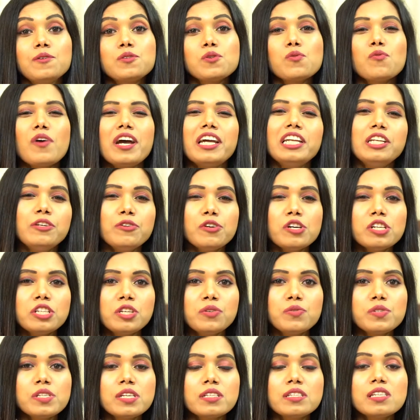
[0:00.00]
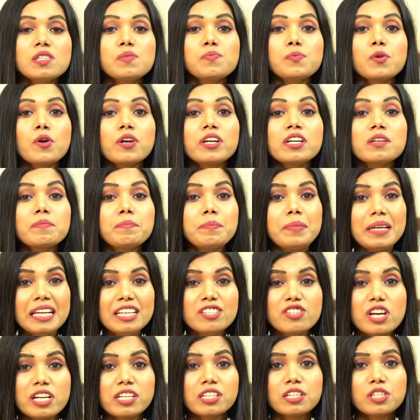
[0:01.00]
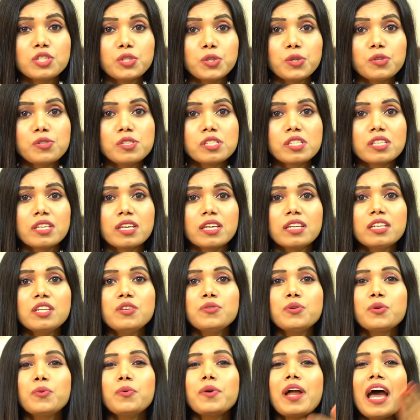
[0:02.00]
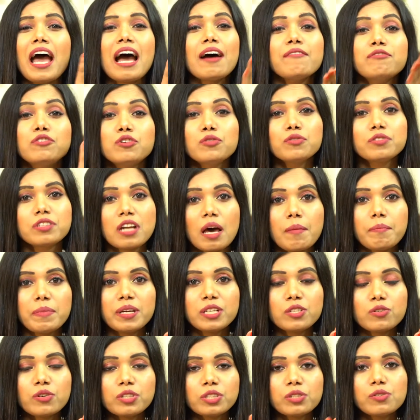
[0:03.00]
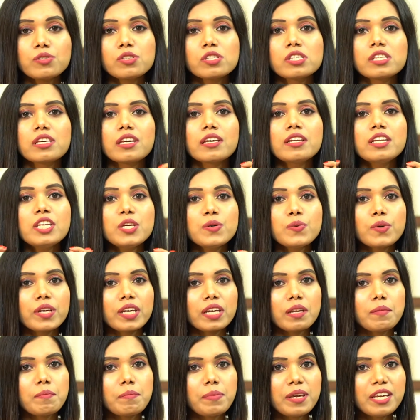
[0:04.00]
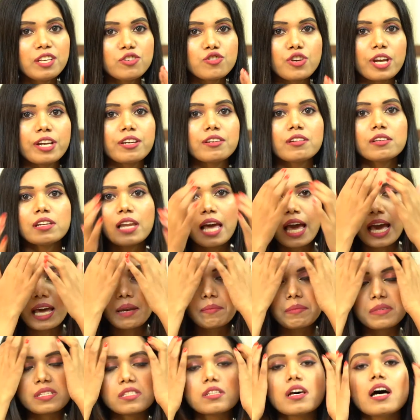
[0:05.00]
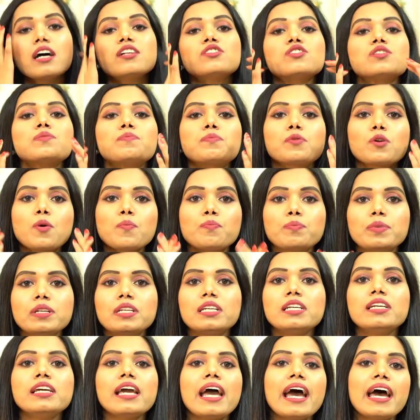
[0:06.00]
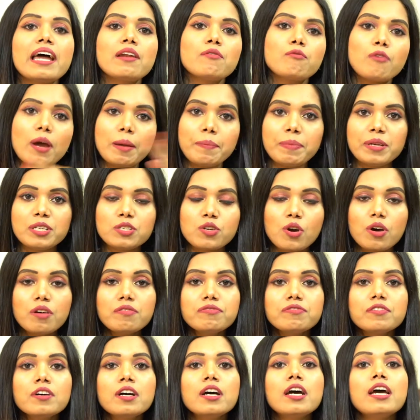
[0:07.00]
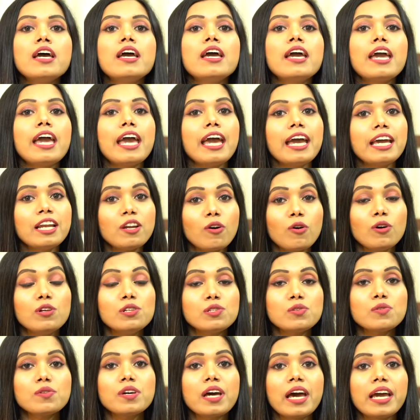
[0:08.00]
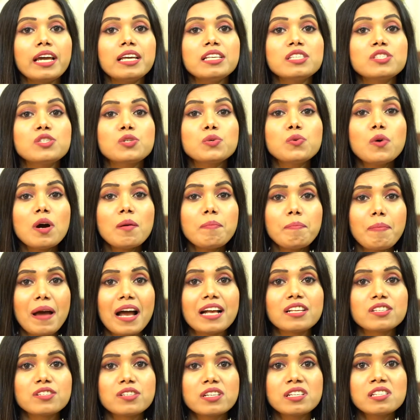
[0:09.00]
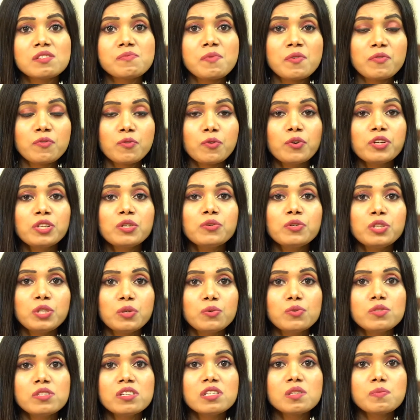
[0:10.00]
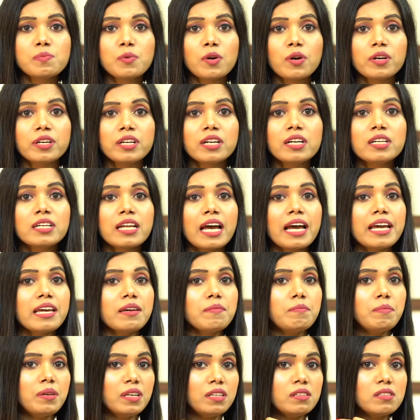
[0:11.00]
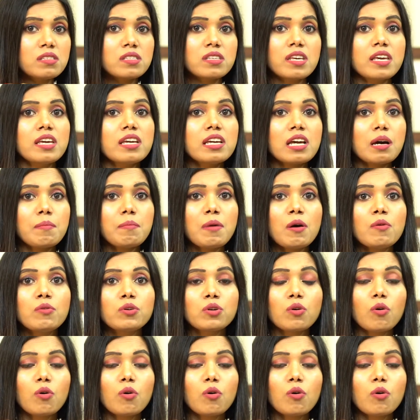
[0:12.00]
So while you are using this product, be gentle to your skin. You don't have to rub it on your skin. You can be gentle and massage it properly and wipe it off. And also guys, do a patch test before you use this product. I have been saying about